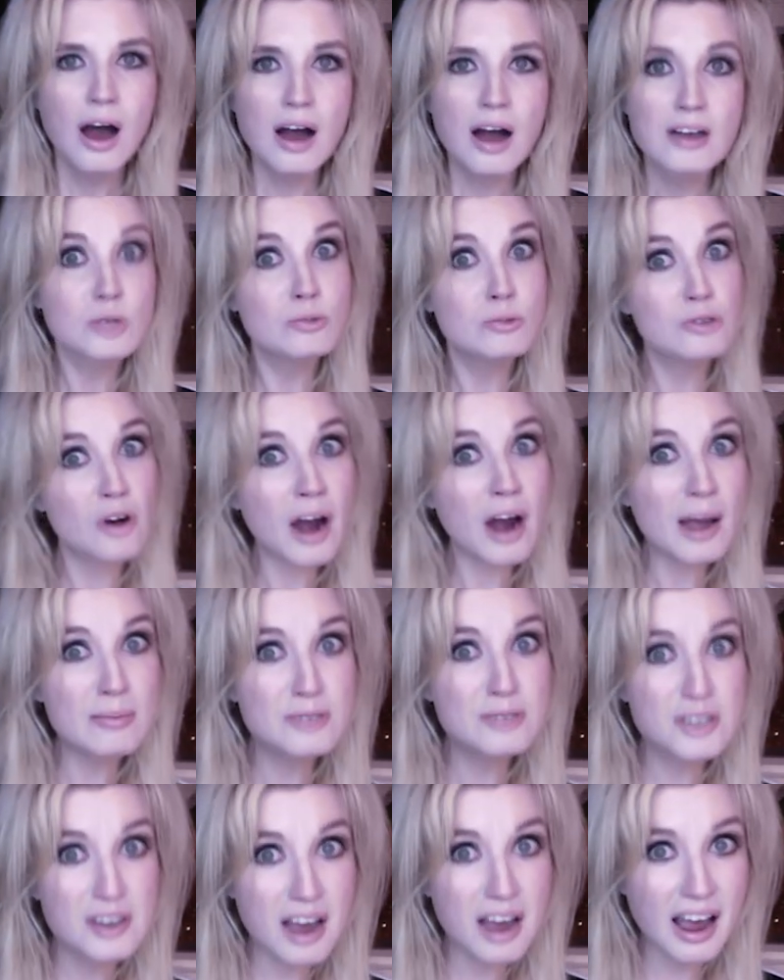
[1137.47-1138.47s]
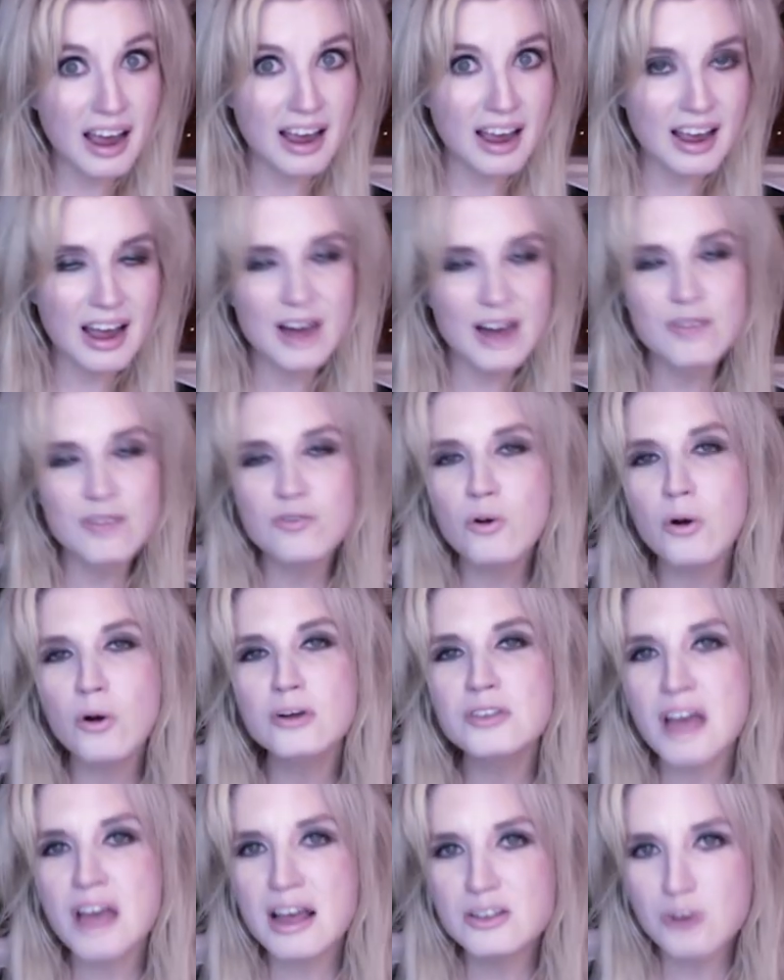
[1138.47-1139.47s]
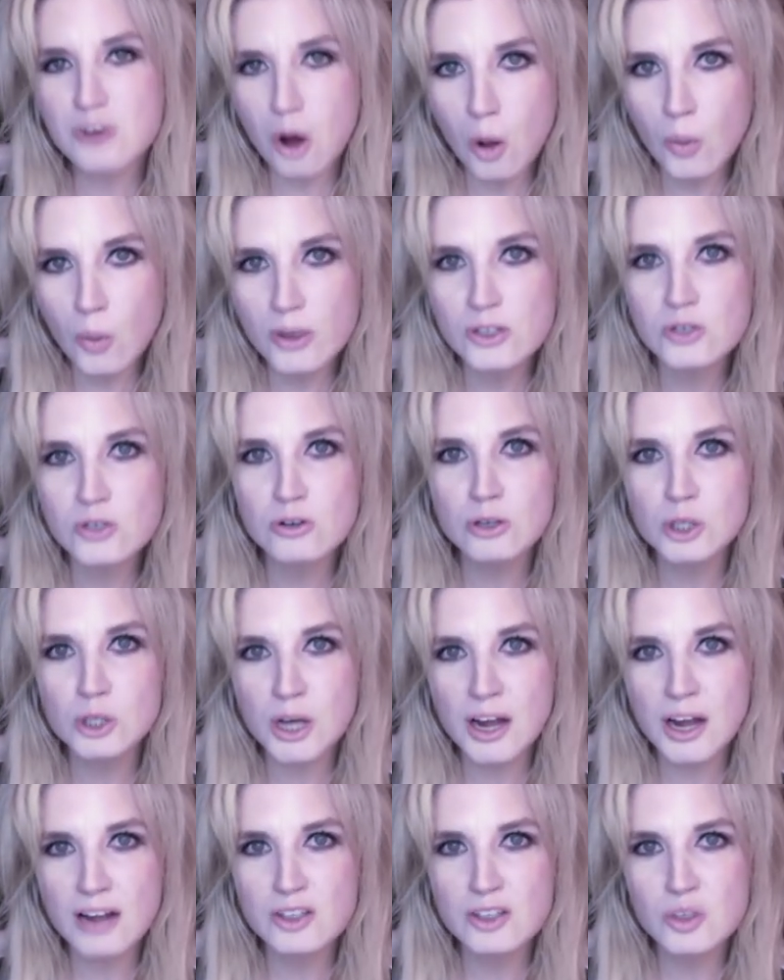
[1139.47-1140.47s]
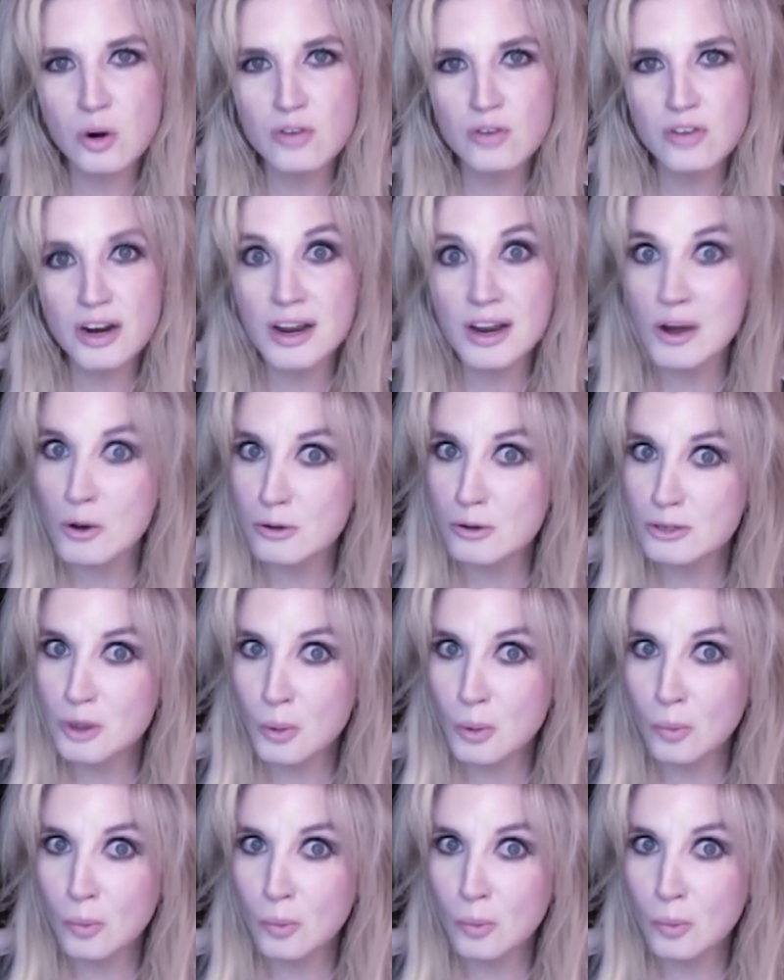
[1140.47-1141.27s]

Subscribe today, and of course, as always, you can check out some more videos